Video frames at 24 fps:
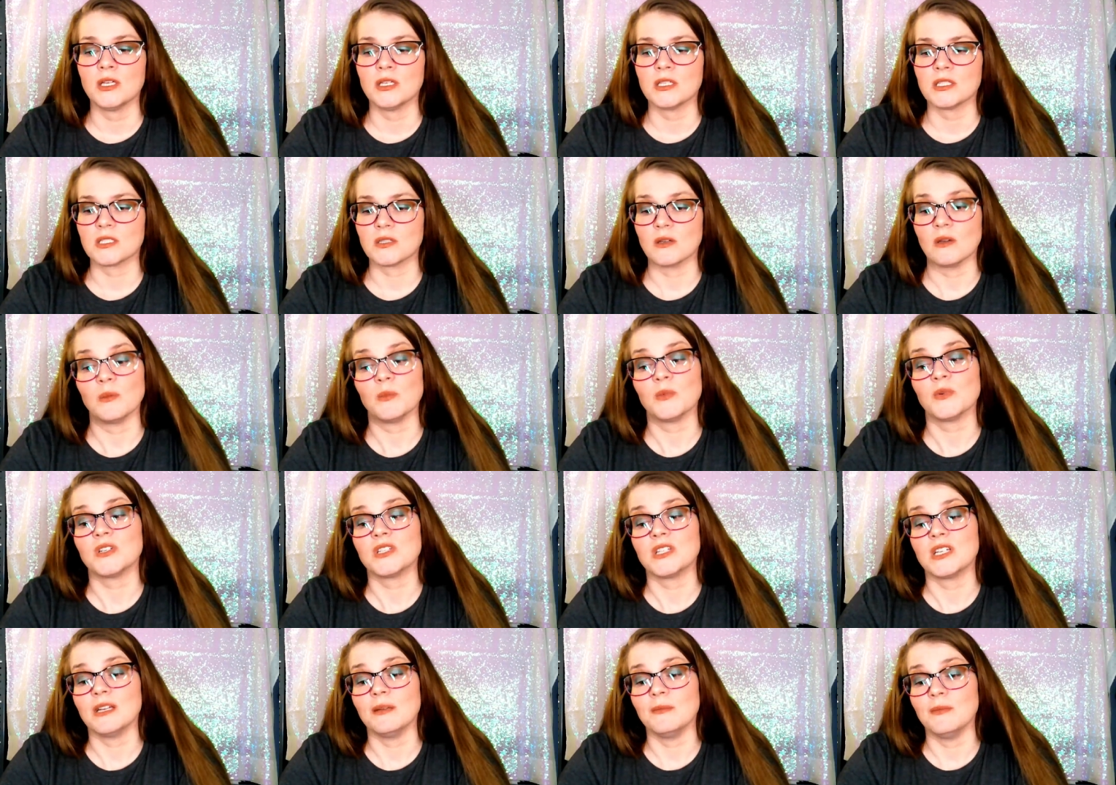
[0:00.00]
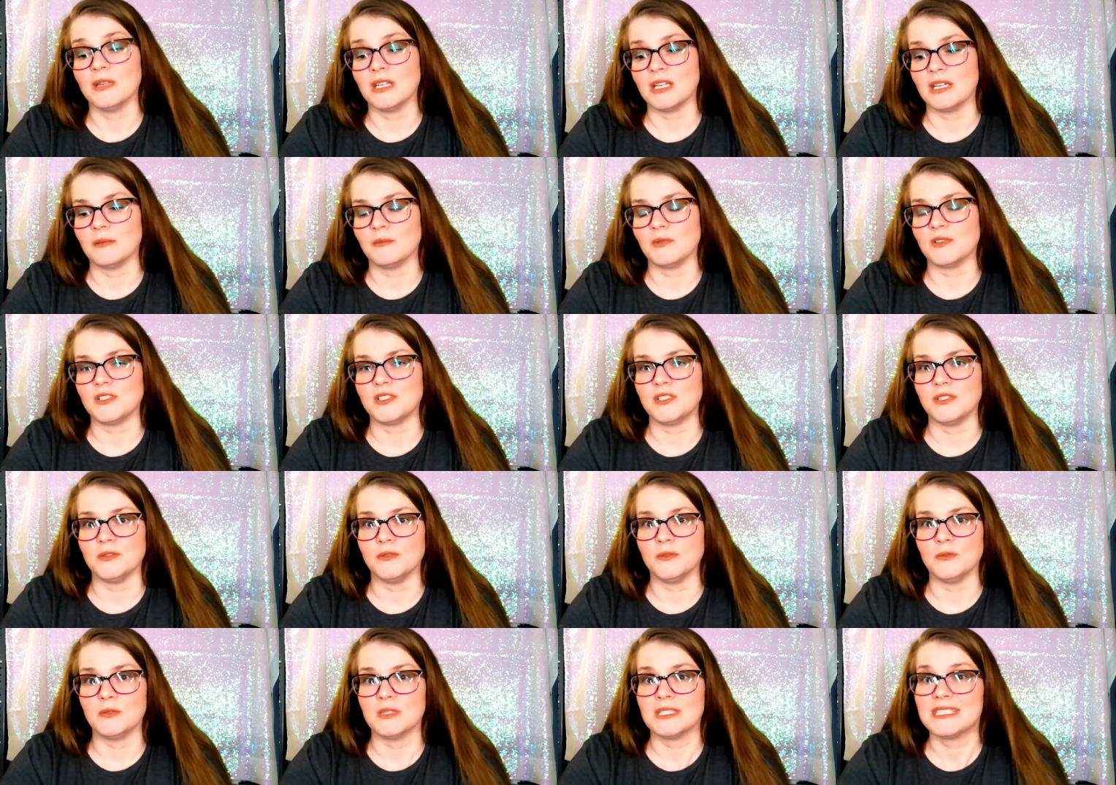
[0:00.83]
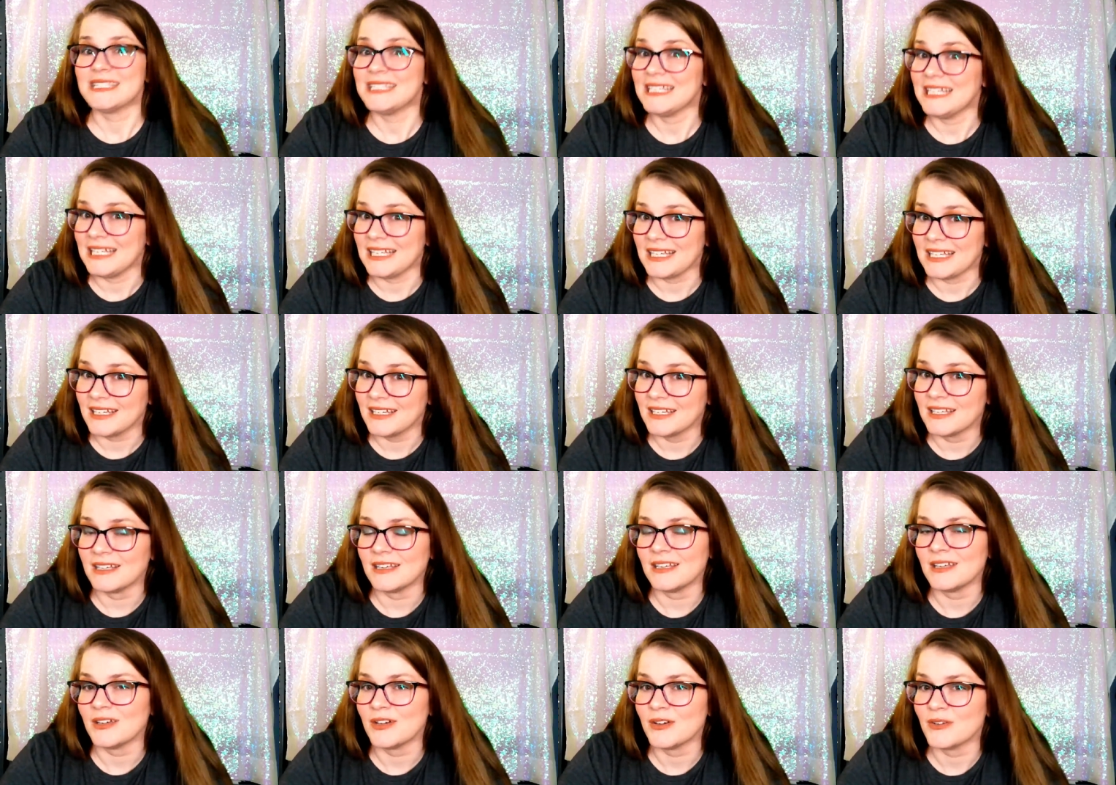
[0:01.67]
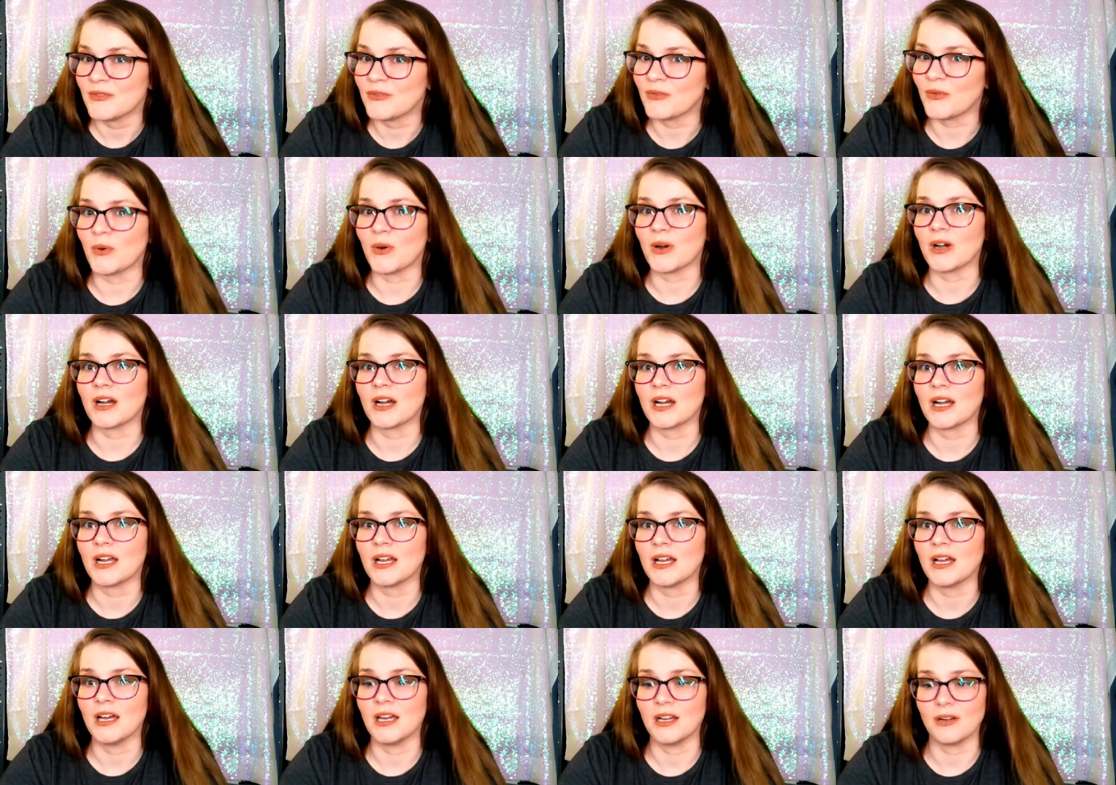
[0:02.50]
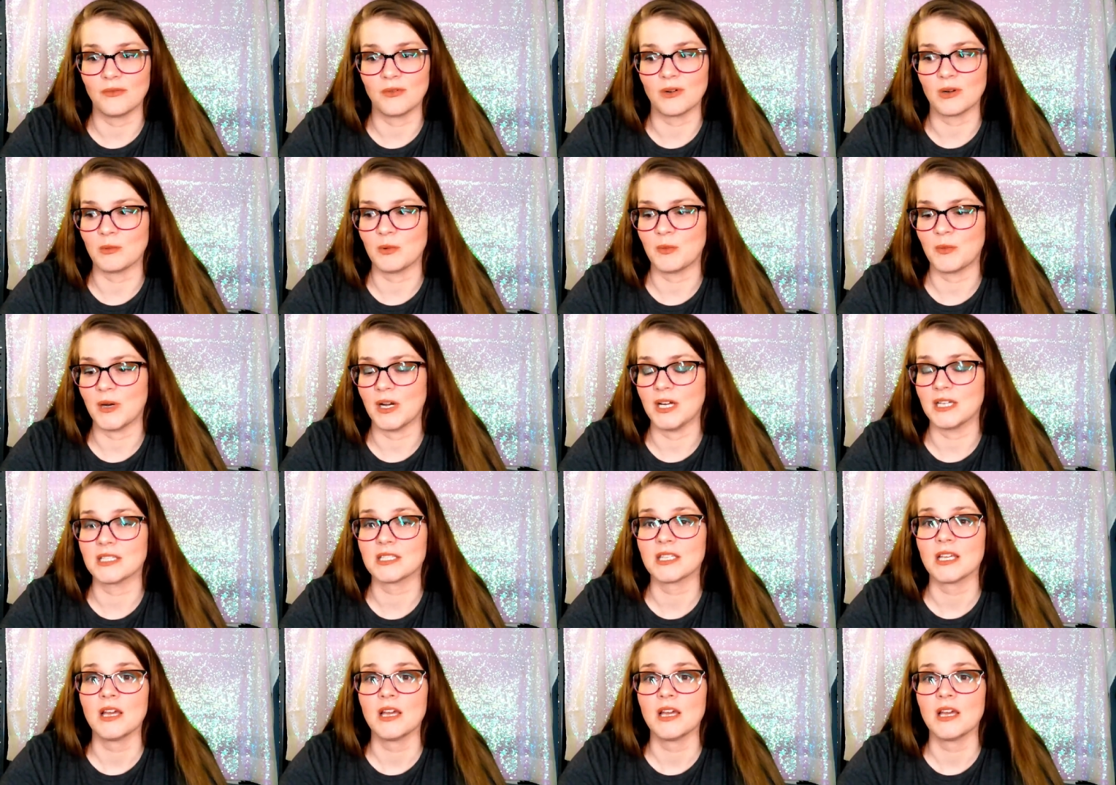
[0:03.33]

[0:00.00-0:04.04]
So I appreciate being able to see for an affordable price.